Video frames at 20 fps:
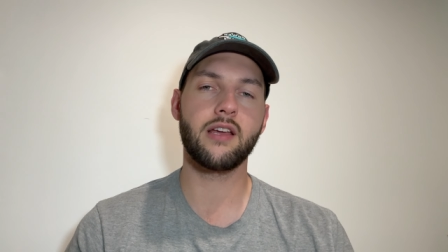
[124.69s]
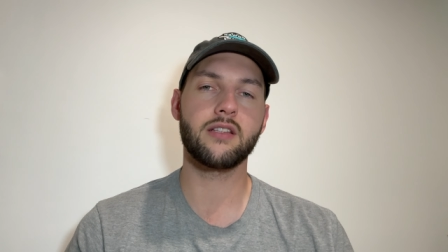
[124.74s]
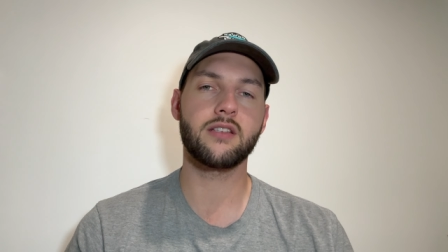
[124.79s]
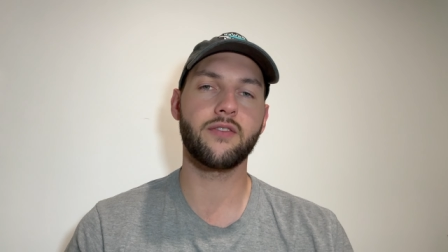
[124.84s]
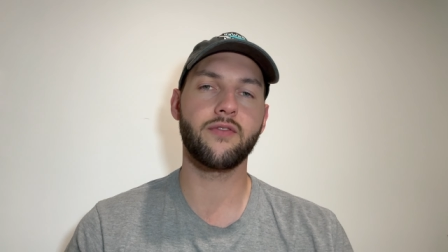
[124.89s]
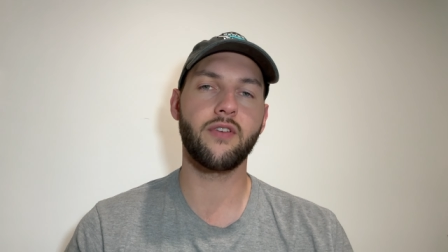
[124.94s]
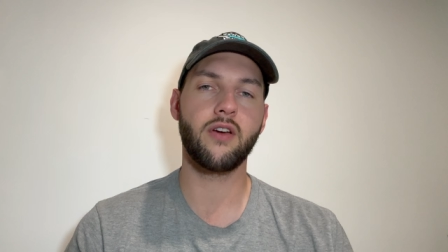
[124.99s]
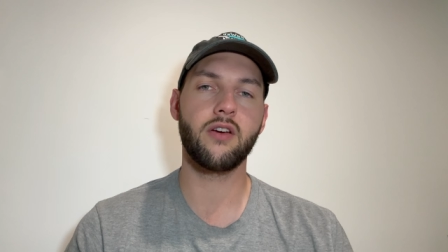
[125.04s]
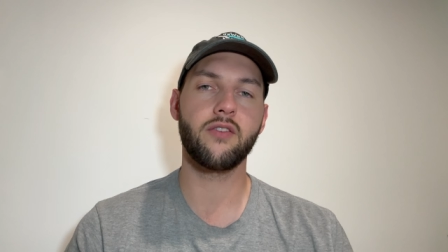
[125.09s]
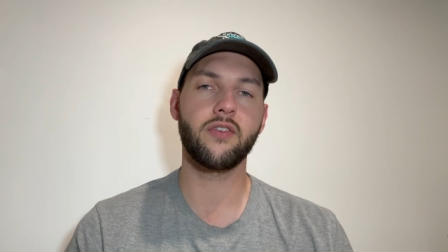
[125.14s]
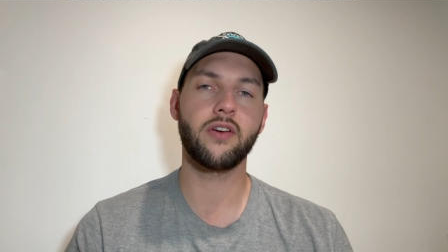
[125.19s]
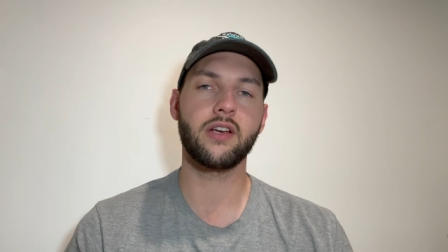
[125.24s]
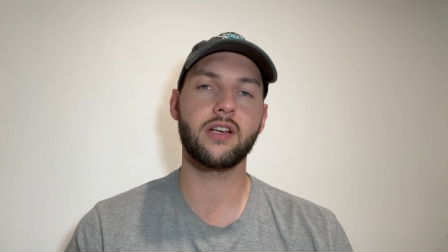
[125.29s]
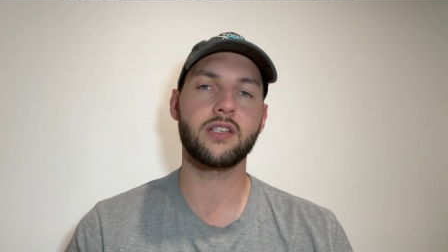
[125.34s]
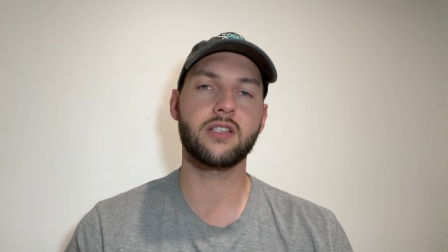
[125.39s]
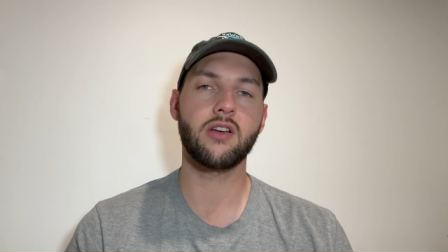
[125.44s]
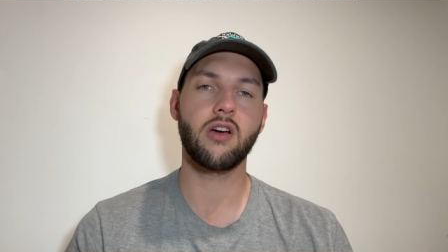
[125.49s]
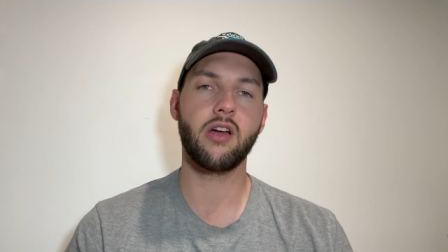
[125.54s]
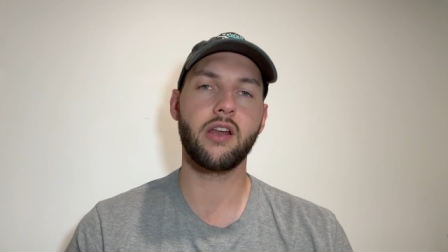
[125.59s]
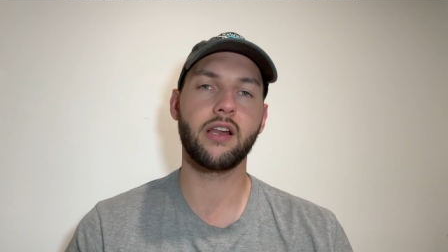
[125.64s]
It's a very, very
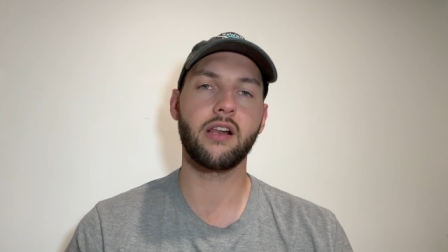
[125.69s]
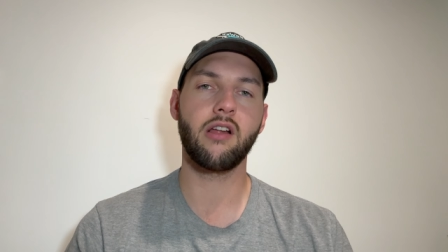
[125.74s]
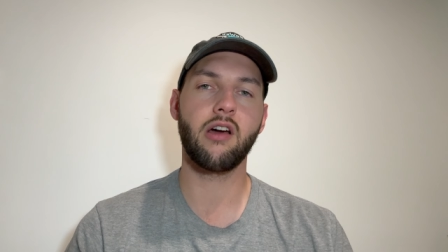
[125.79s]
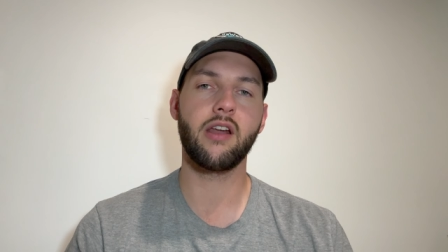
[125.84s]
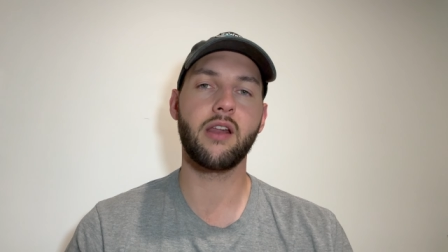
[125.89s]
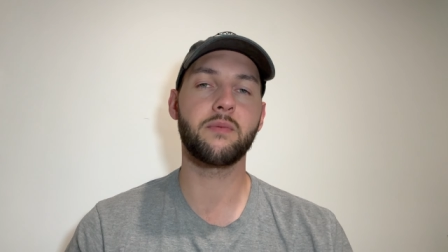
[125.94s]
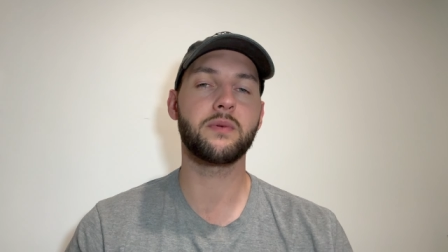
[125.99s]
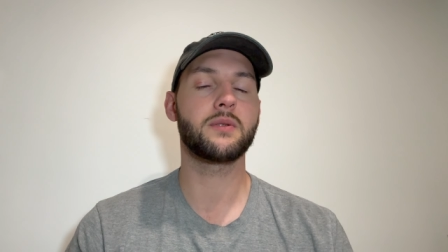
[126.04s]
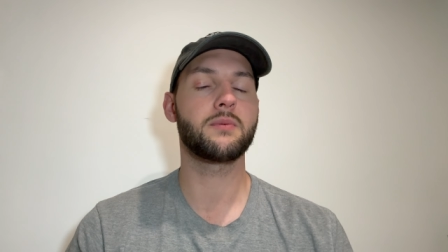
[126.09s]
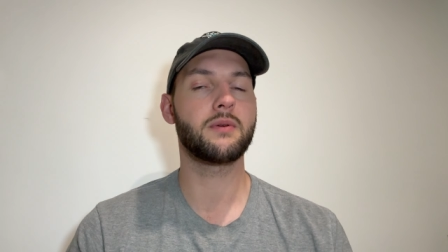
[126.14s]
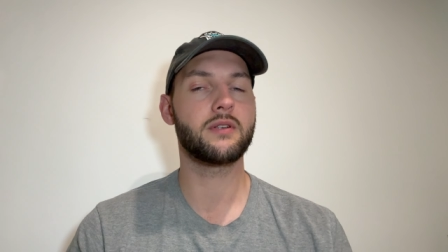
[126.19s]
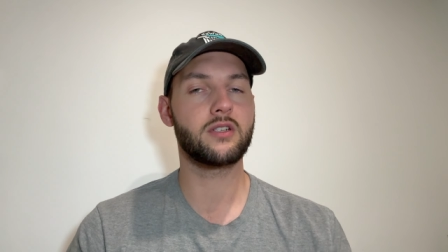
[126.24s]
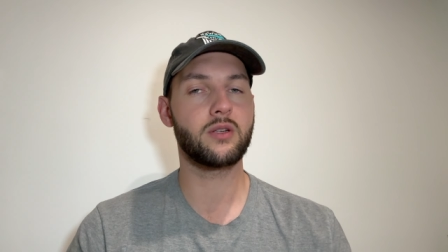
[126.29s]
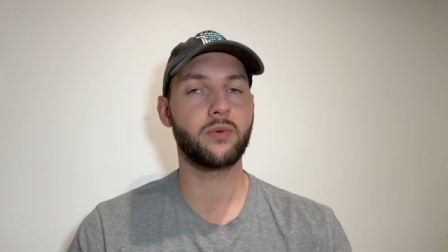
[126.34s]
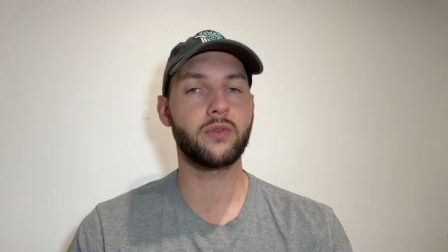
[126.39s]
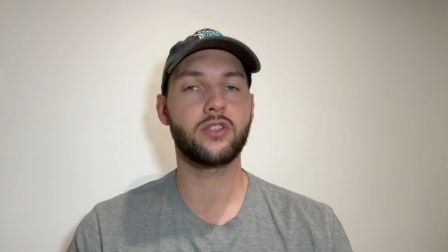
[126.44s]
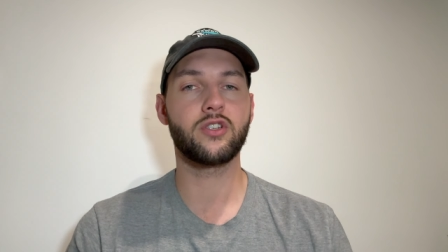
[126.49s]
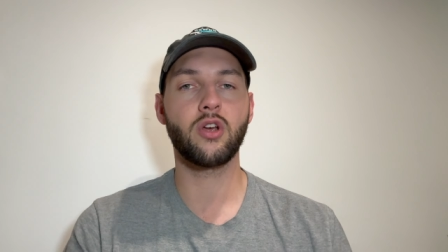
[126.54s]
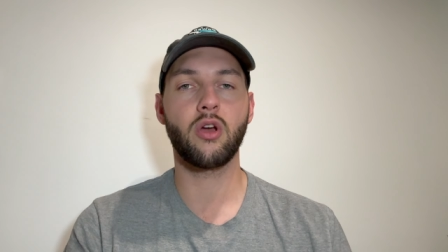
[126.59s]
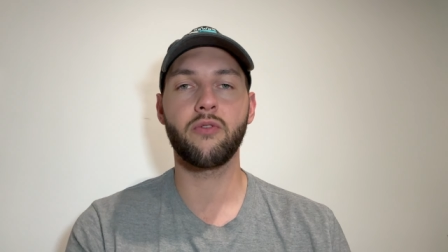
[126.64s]
exciting lineup, especially
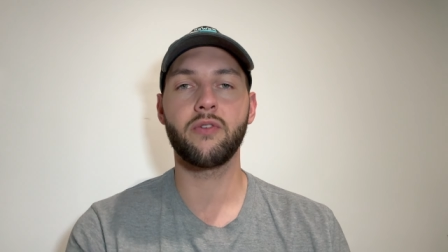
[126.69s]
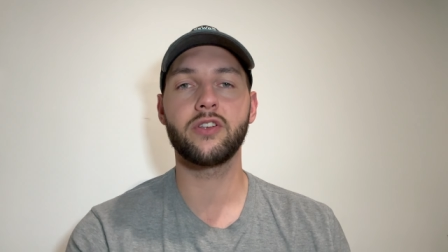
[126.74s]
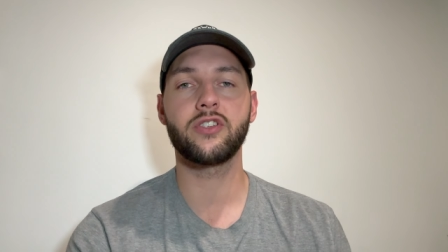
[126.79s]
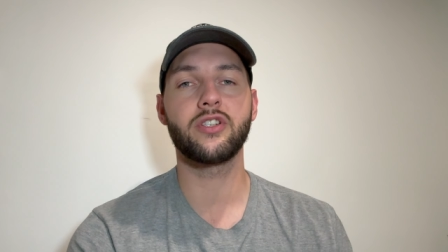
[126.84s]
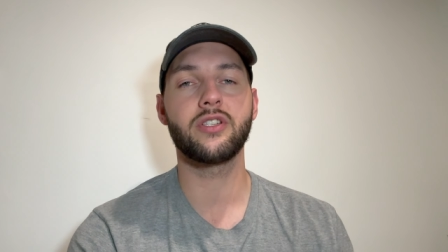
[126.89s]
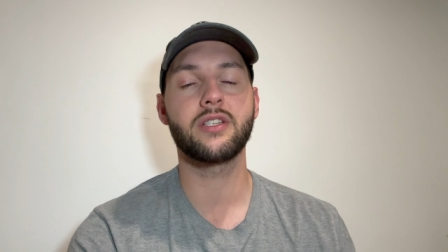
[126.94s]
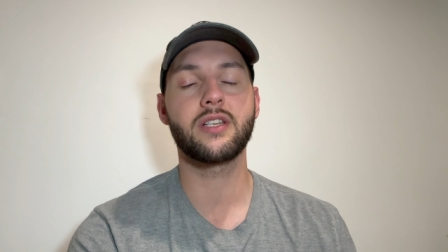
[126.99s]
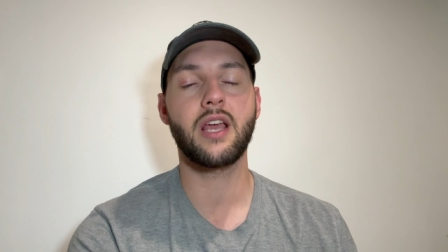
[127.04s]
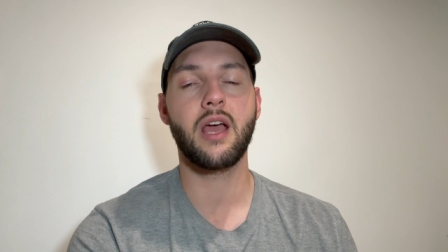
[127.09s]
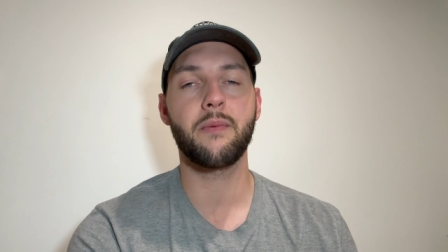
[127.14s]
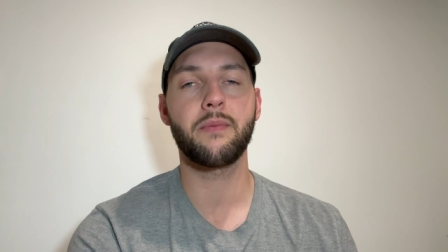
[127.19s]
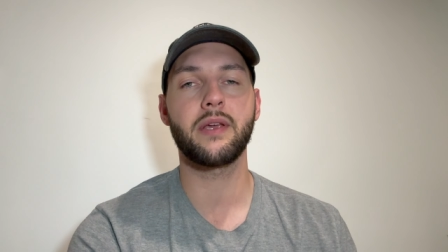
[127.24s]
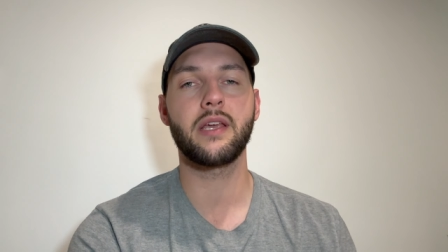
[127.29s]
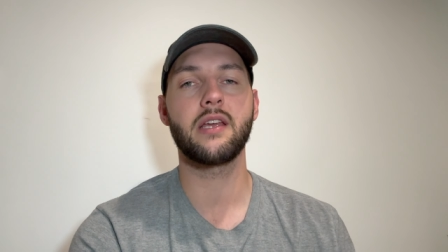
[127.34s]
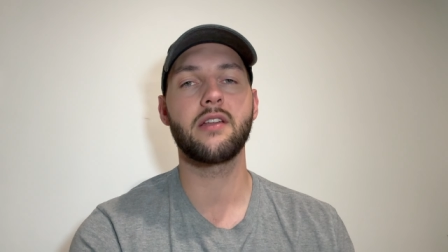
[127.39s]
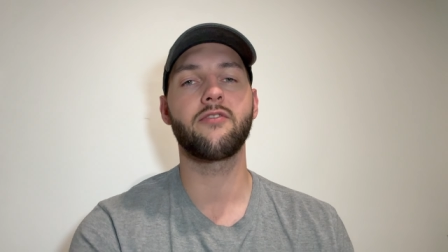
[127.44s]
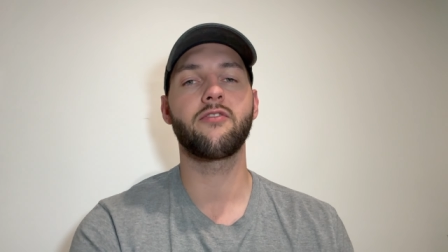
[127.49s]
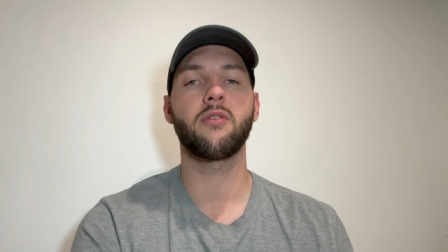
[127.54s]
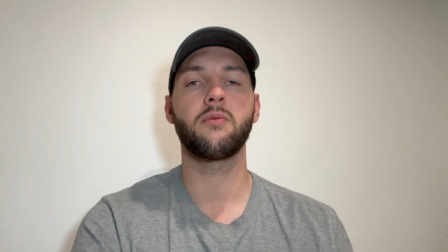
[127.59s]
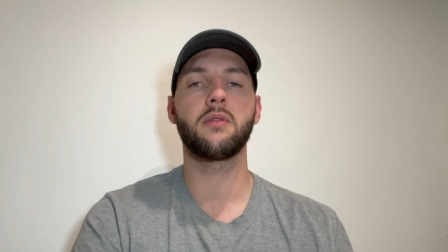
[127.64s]
with Joe Richards coming
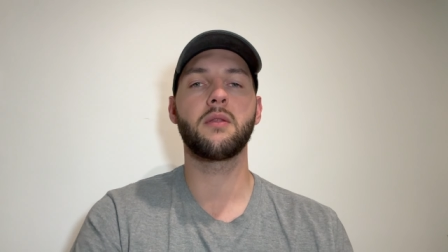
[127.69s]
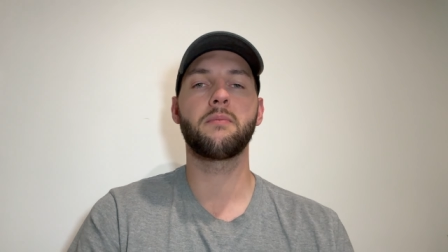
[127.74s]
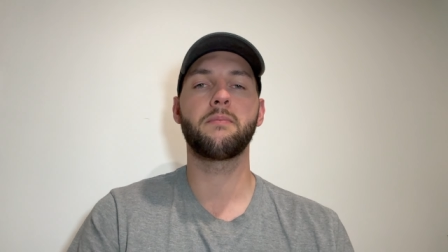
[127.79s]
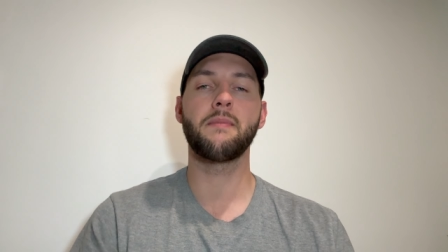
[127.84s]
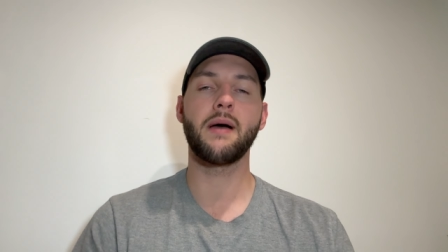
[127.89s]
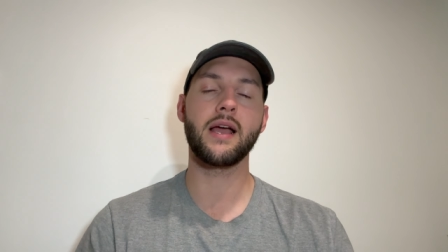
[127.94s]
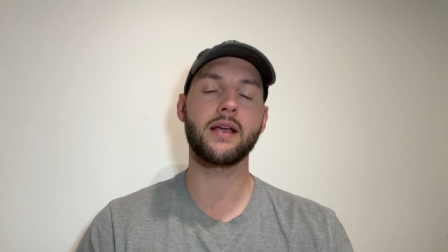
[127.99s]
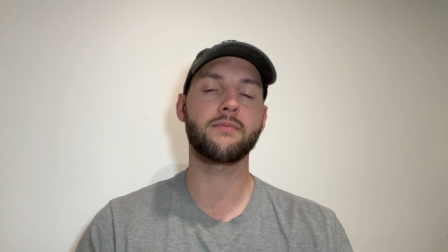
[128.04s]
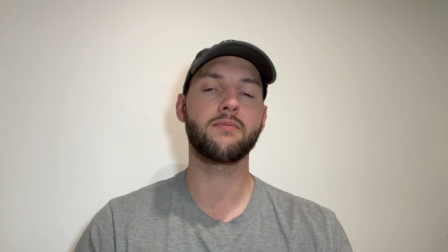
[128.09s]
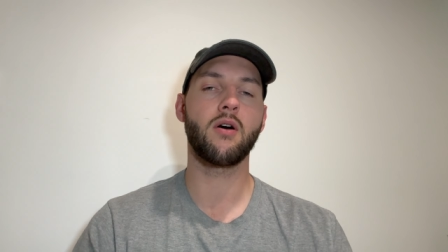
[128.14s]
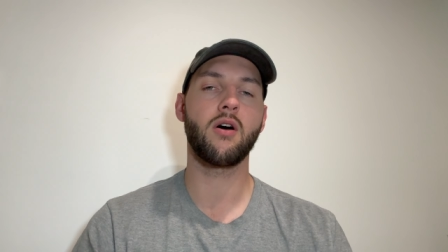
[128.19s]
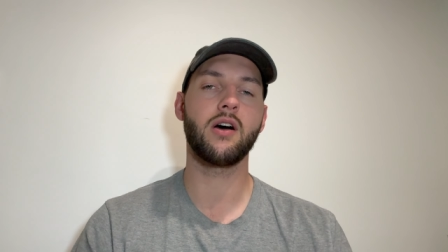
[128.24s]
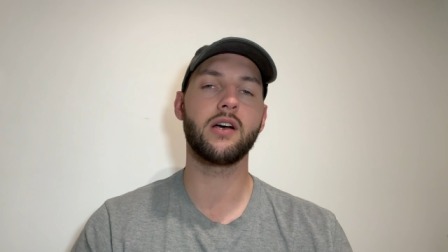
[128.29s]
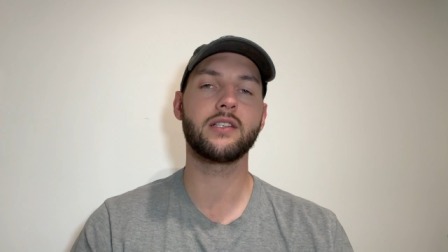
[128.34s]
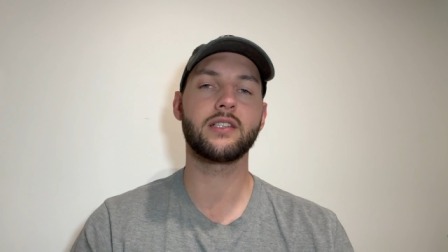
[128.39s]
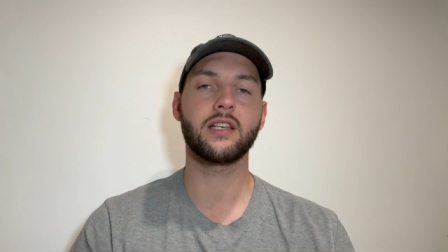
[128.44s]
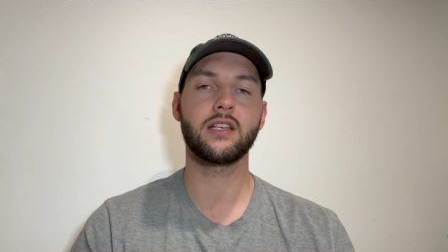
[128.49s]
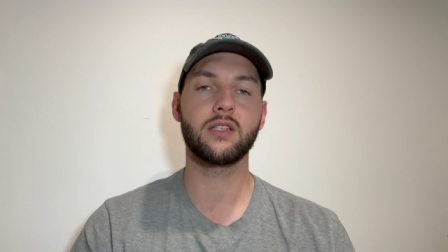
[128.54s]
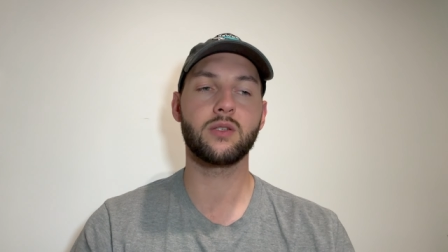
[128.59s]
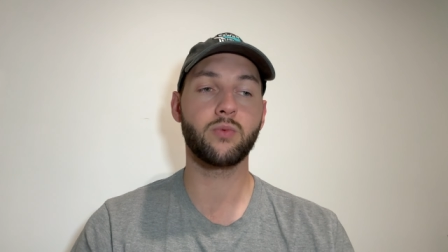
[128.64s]
in from the
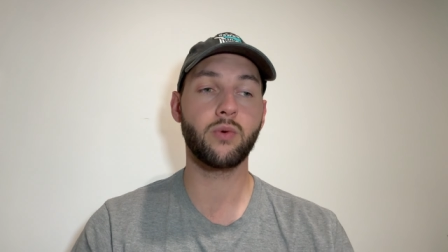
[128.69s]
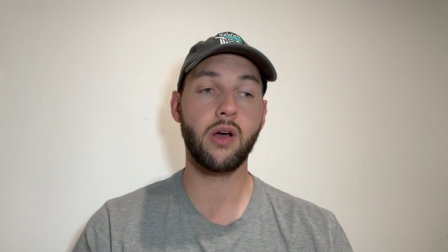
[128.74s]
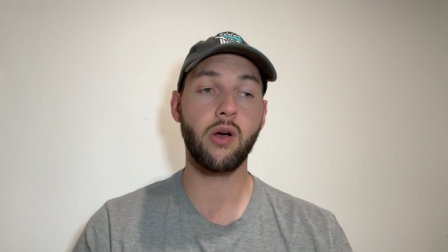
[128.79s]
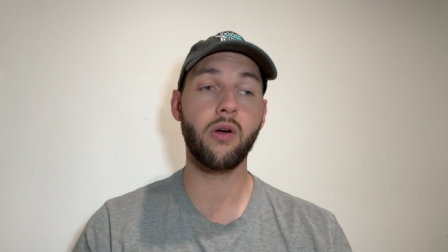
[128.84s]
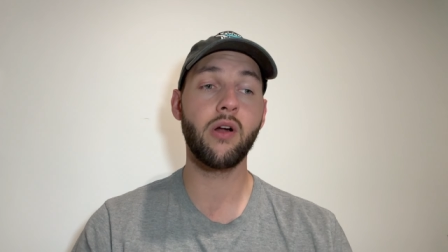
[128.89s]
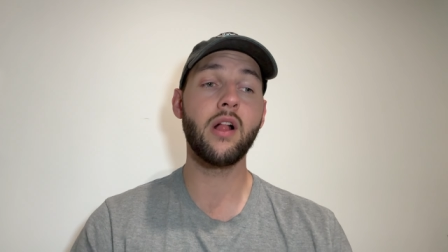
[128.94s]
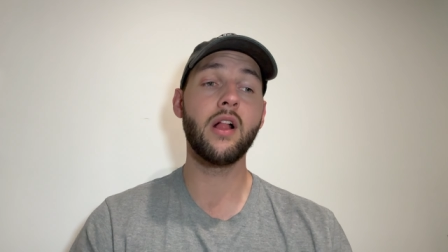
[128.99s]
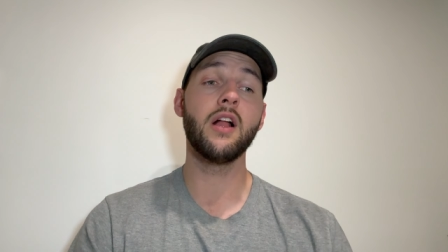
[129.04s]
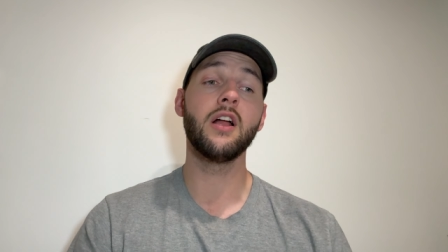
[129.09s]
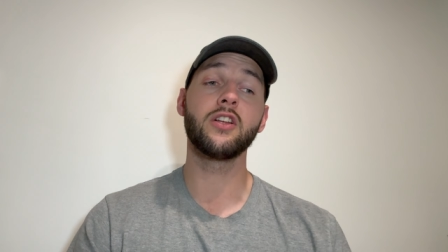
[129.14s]
Magpies as well.